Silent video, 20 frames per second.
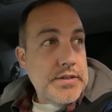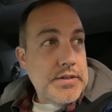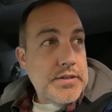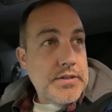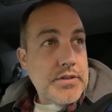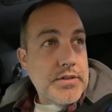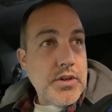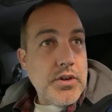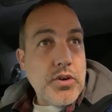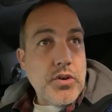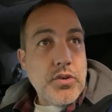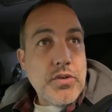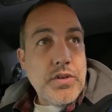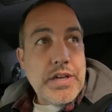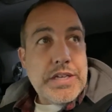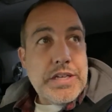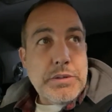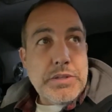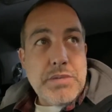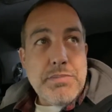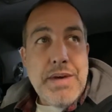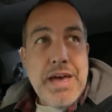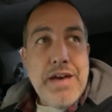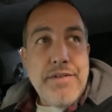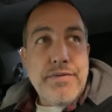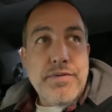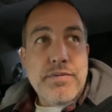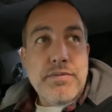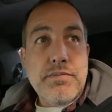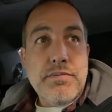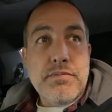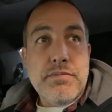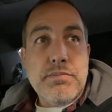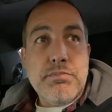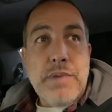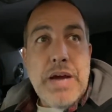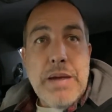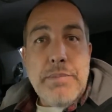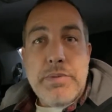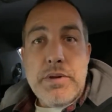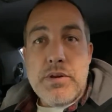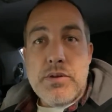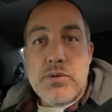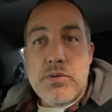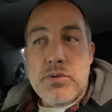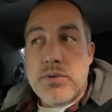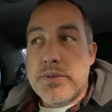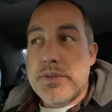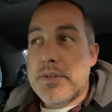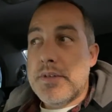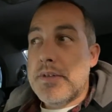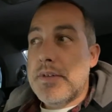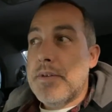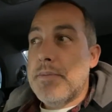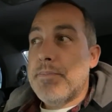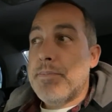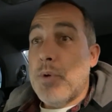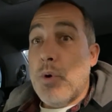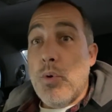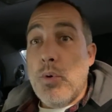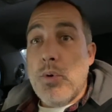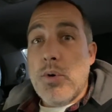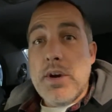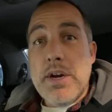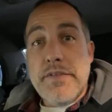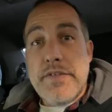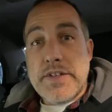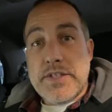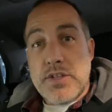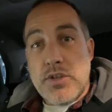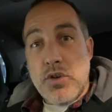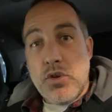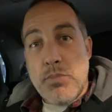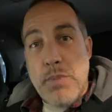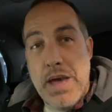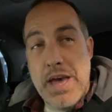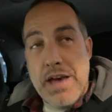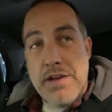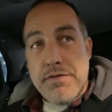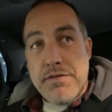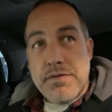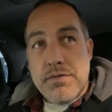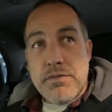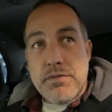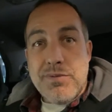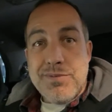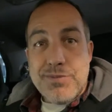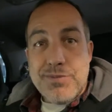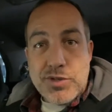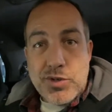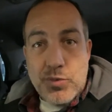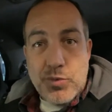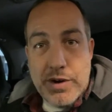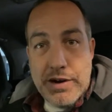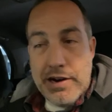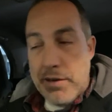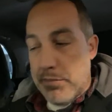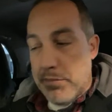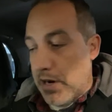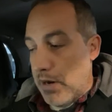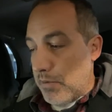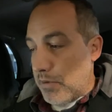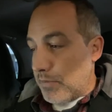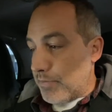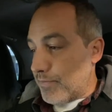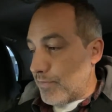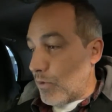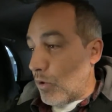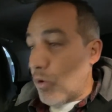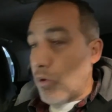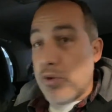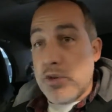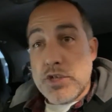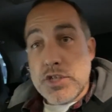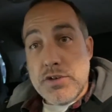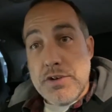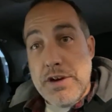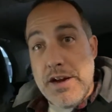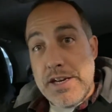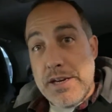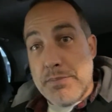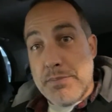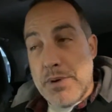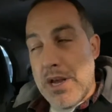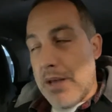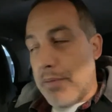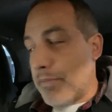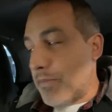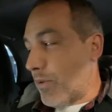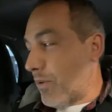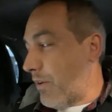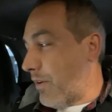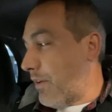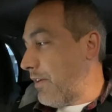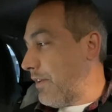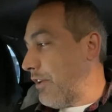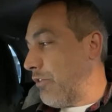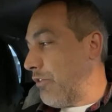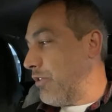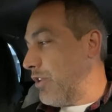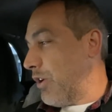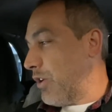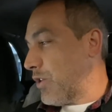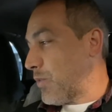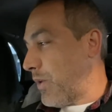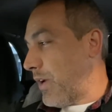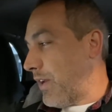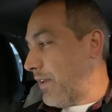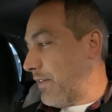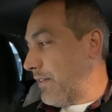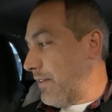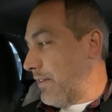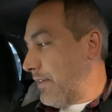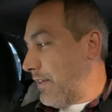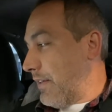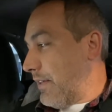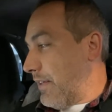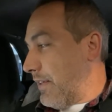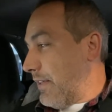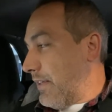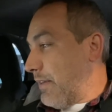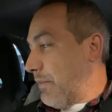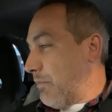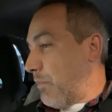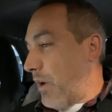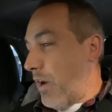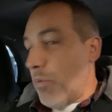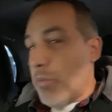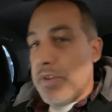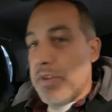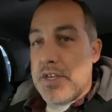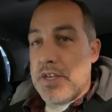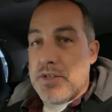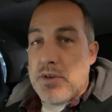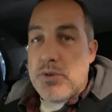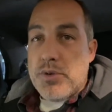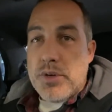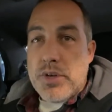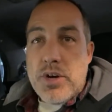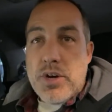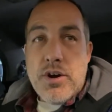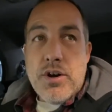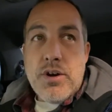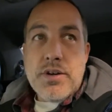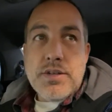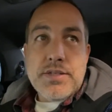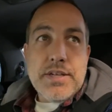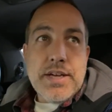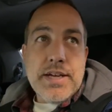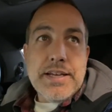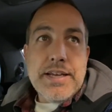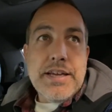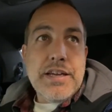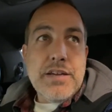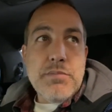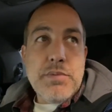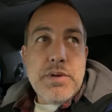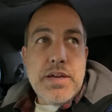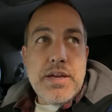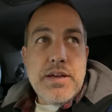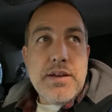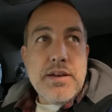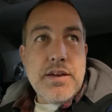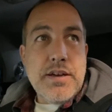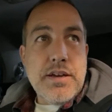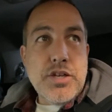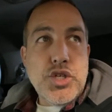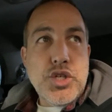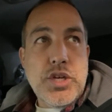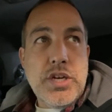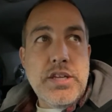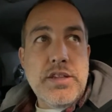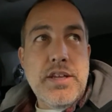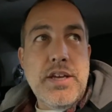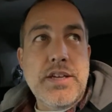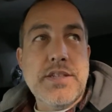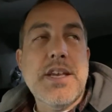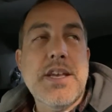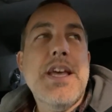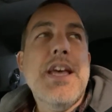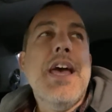So because the MAF might be old, or if it's a new MAF, there's a wiring problem, or there's a grounding problem, or who knows what. But with these older cars, like it can show you things.